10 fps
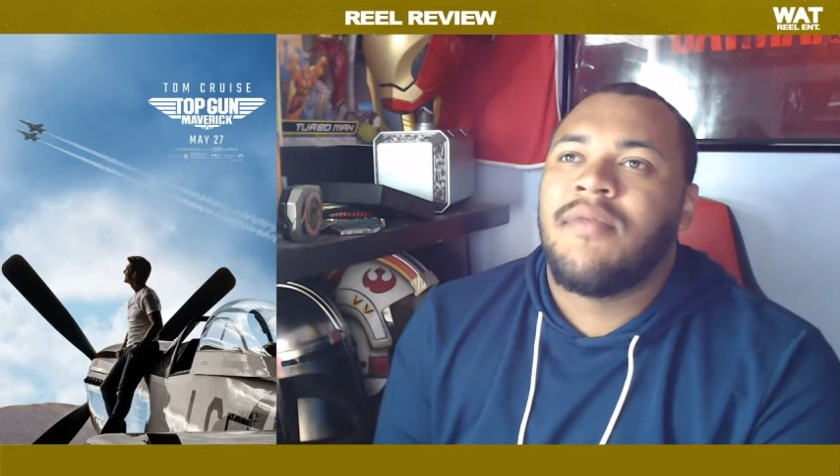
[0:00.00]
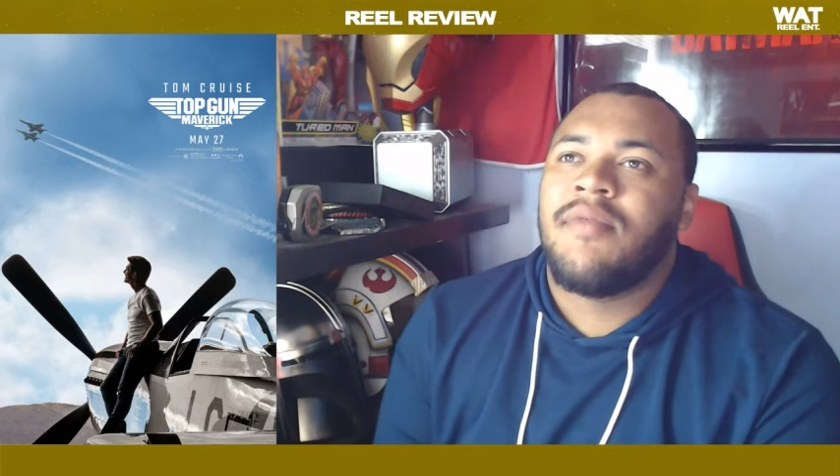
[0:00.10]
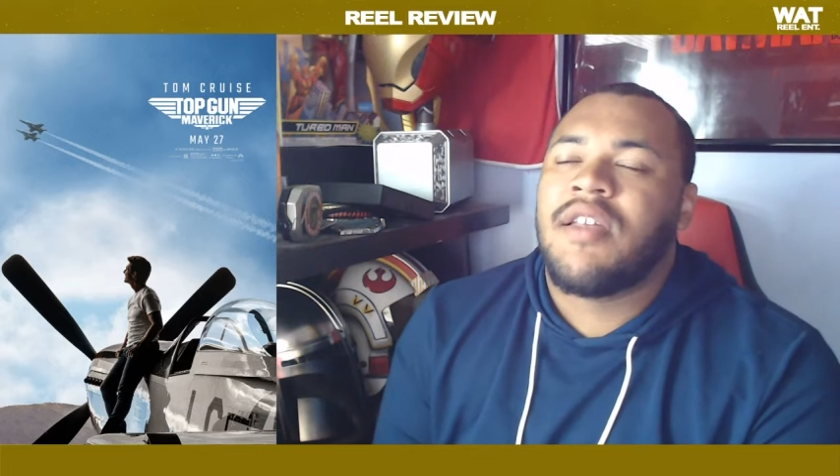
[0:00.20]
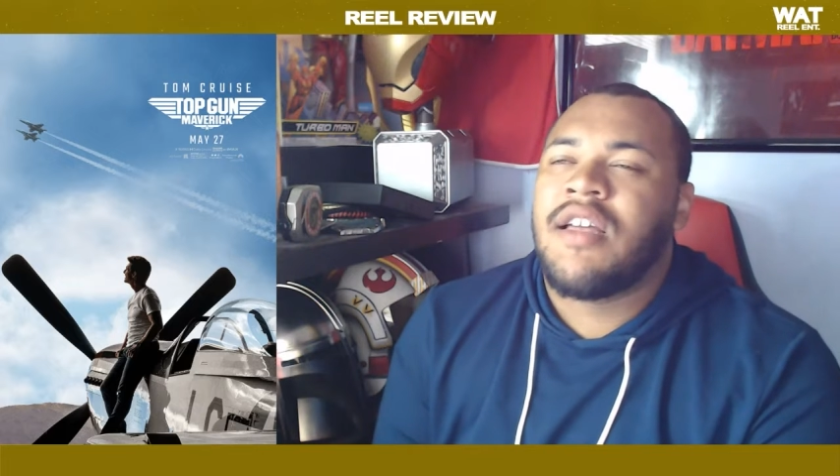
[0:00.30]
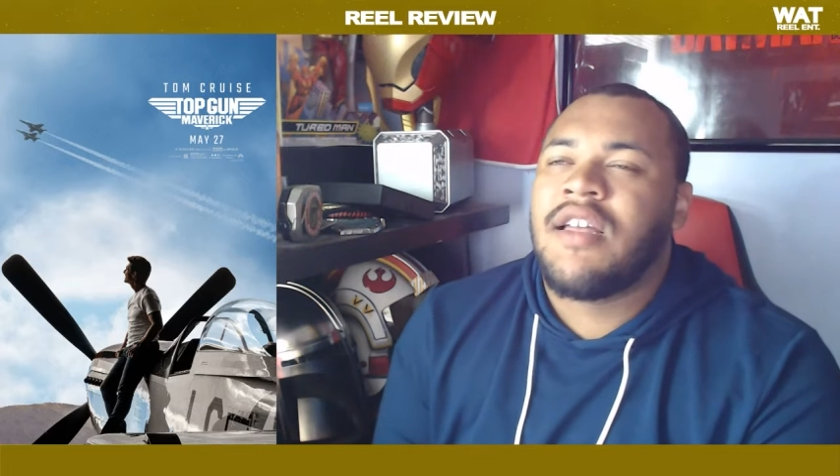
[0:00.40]

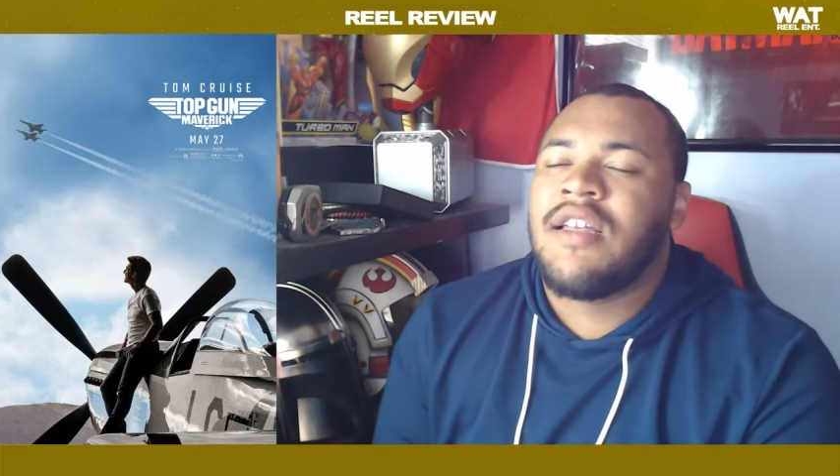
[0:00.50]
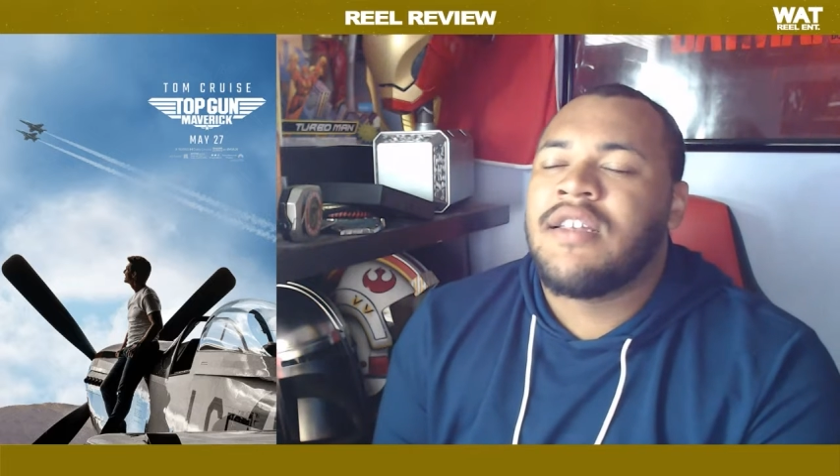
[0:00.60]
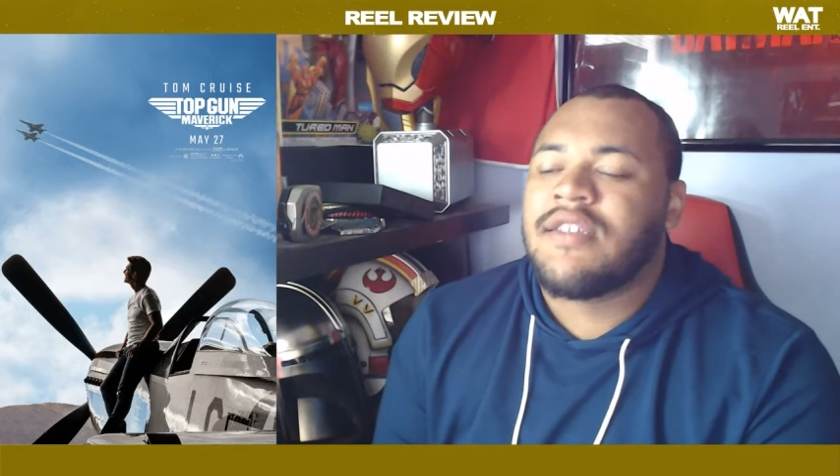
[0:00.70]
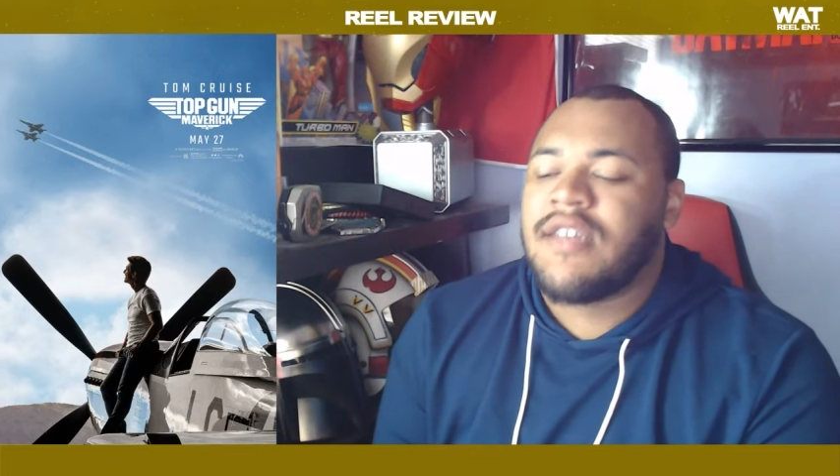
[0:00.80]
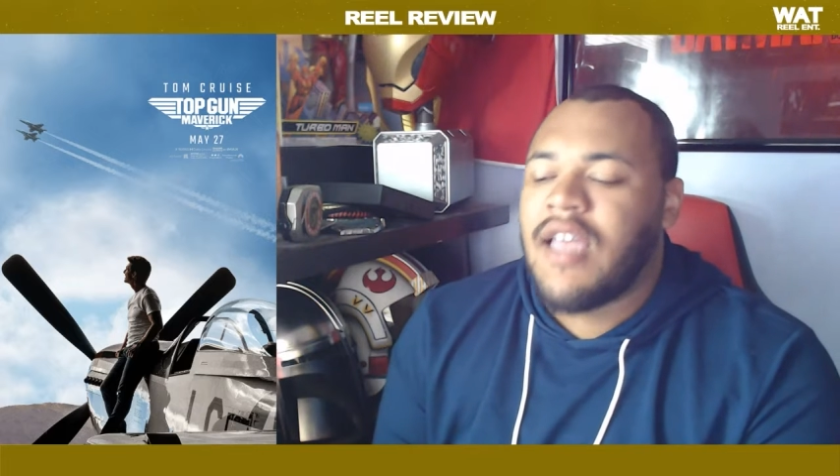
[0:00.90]

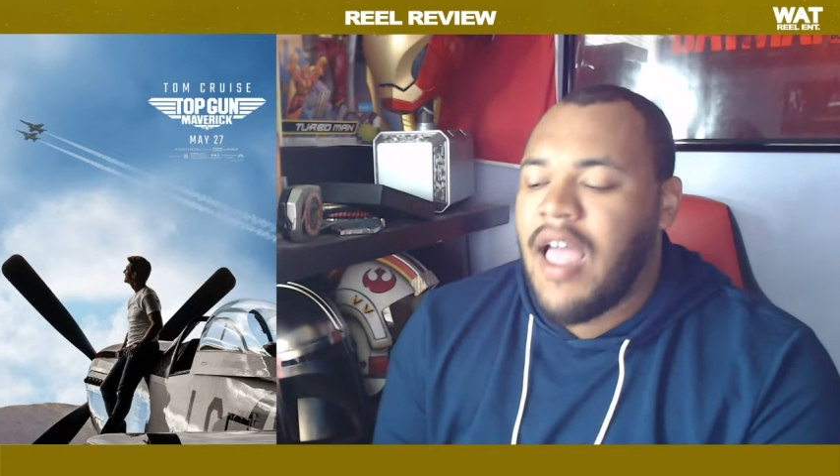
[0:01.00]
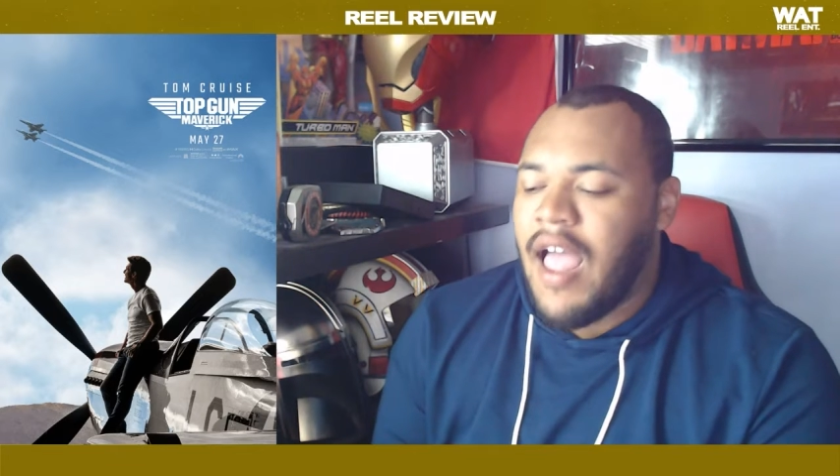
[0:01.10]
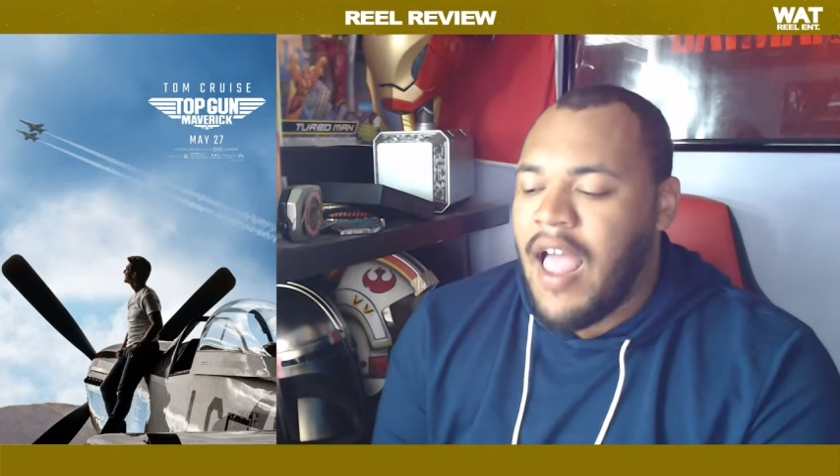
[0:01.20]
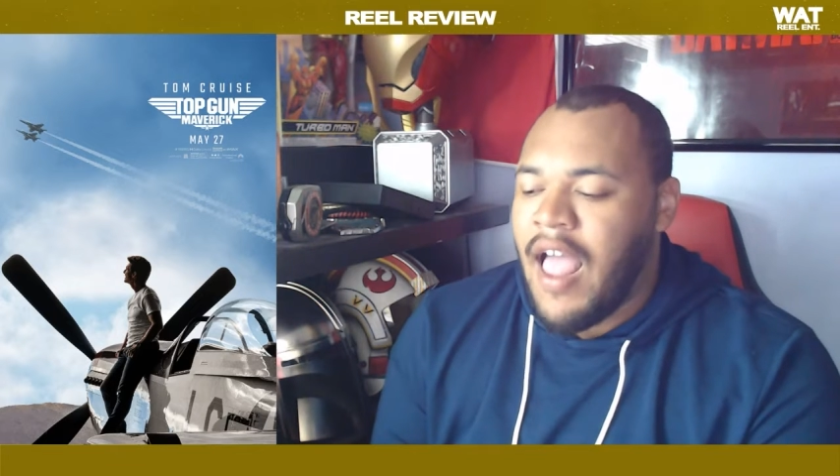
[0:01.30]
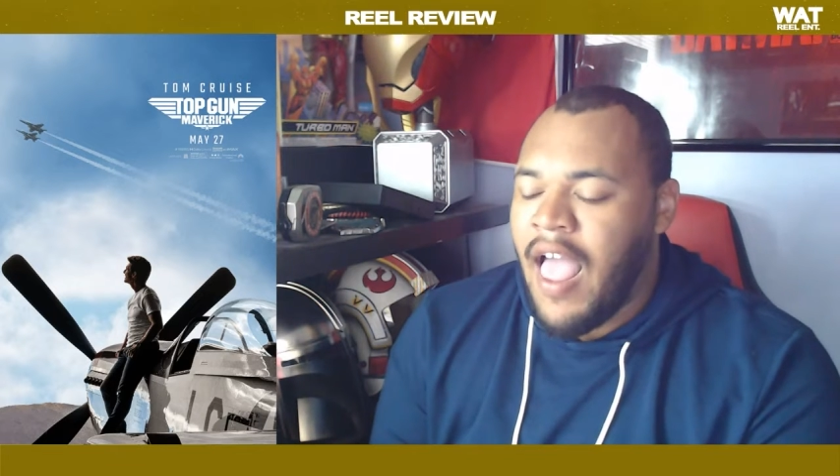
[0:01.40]
because
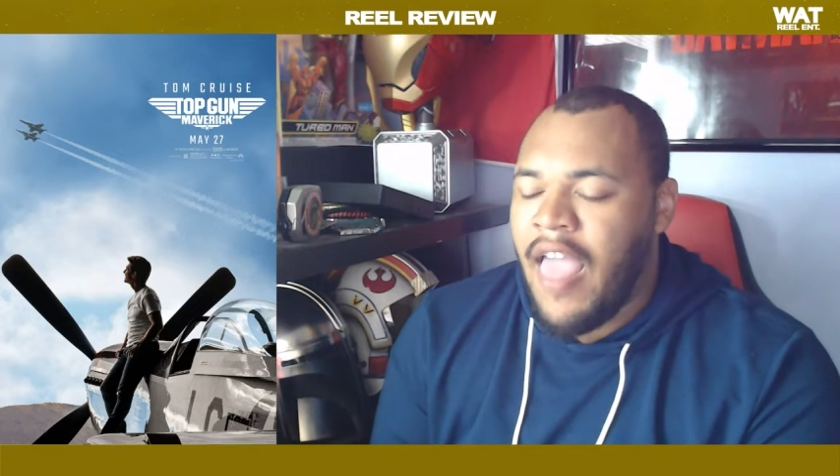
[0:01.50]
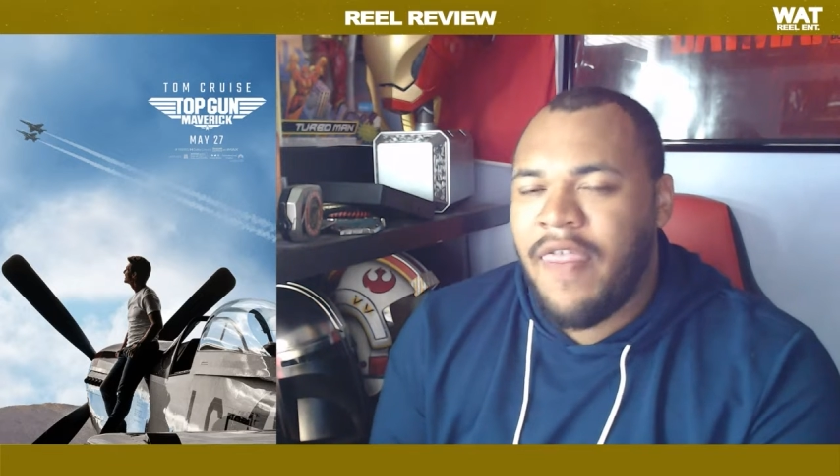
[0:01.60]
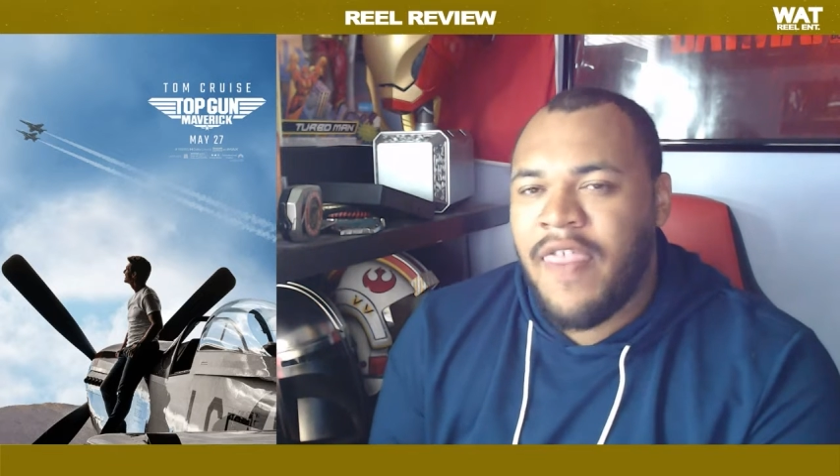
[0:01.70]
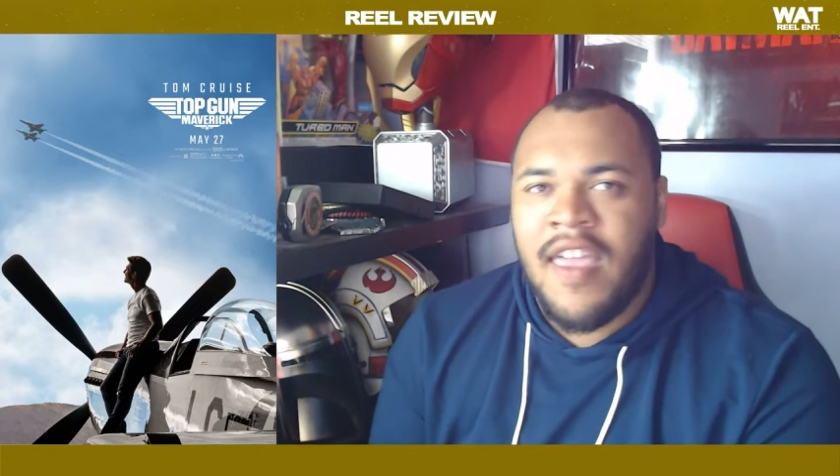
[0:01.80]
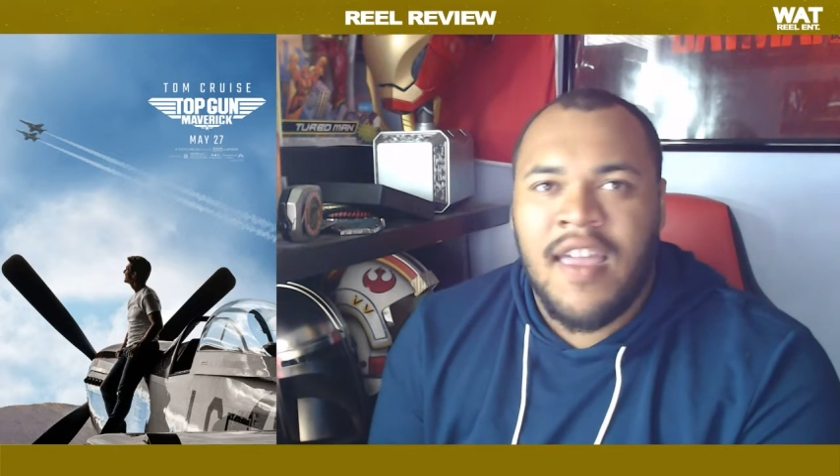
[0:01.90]
I
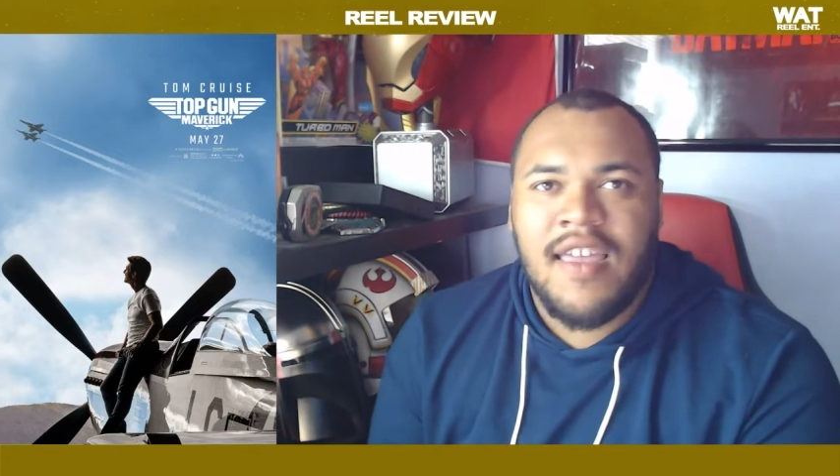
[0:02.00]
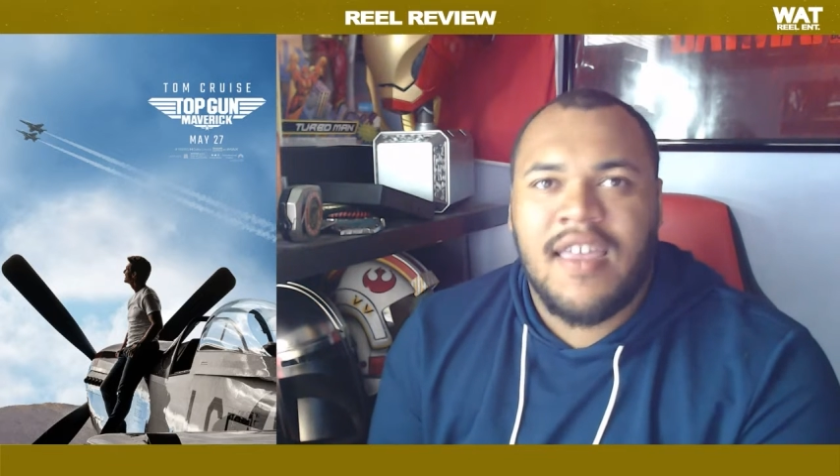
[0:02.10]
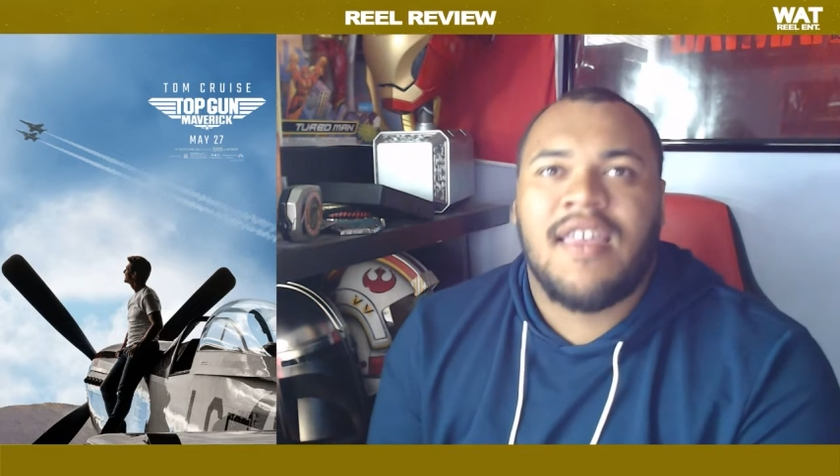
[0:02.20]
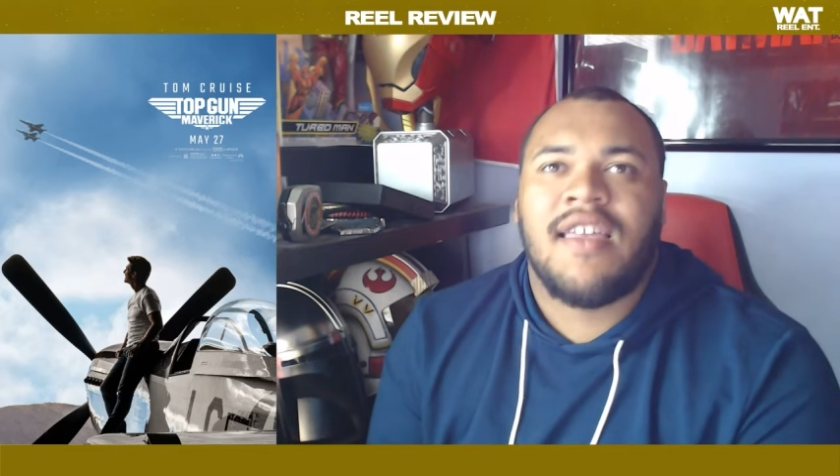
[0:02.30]
think